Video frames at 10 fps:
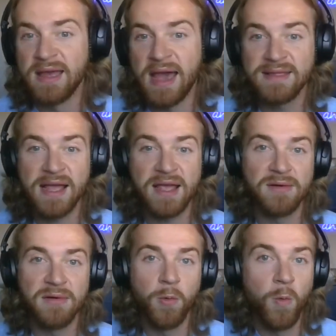had like
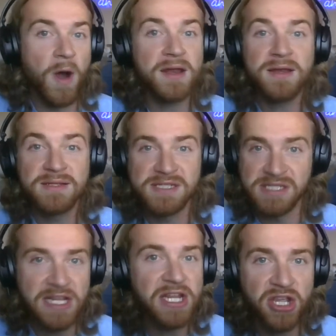one
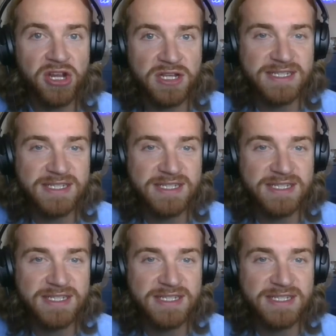singular